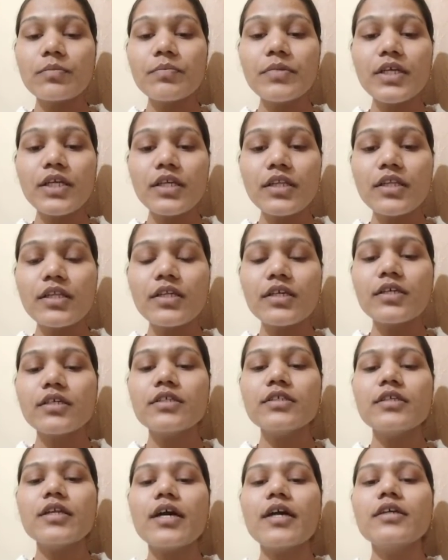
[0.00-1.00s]

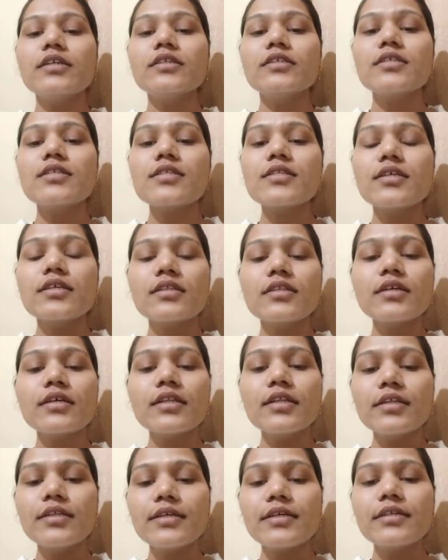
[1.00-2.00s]
preclinical trials, then the
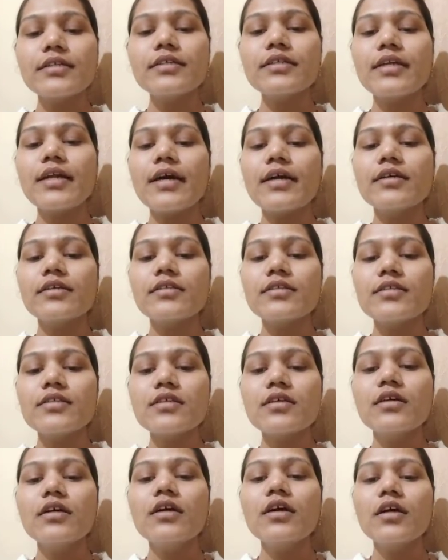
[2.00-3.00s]
clinical trials,
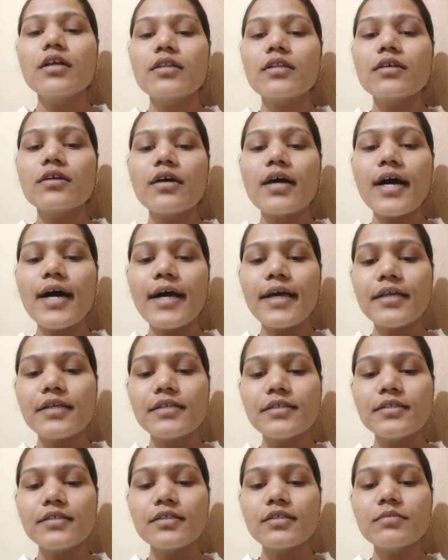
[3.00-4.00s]
the
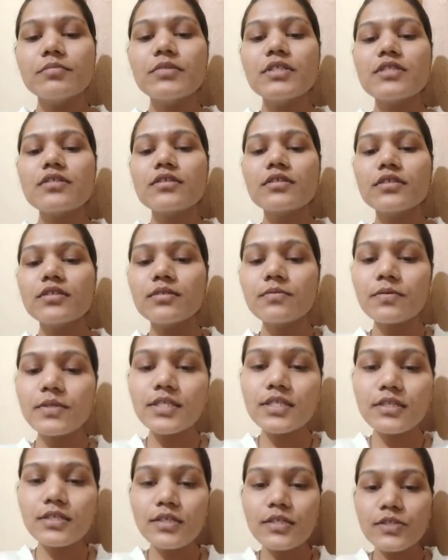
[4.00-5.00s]
IND means
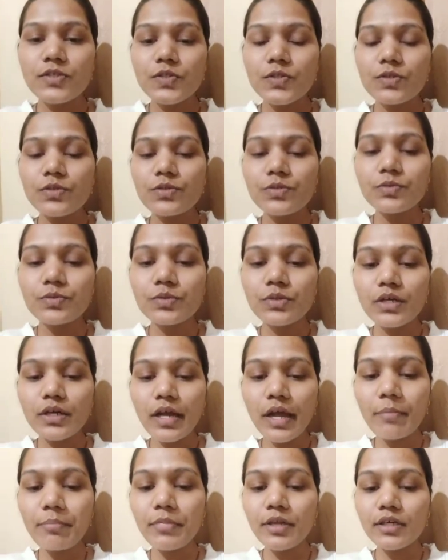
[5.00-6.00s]
investigational new drug
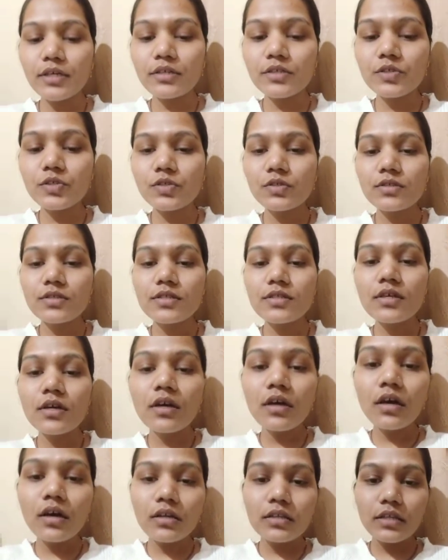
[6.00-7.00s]
applications,
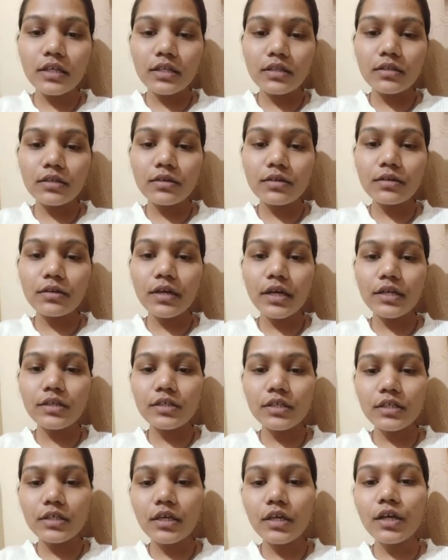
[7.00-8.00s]
then the
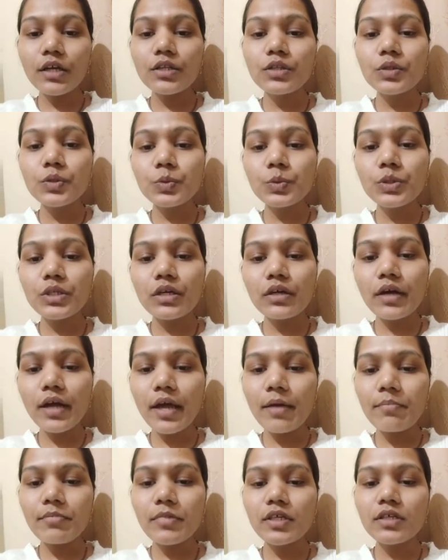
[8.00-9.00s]
NDA new drug
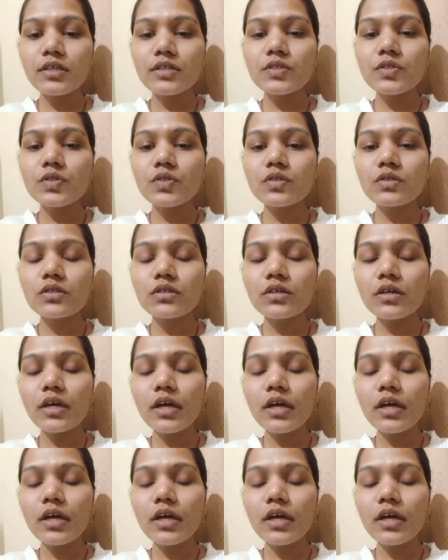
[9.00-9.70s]
application,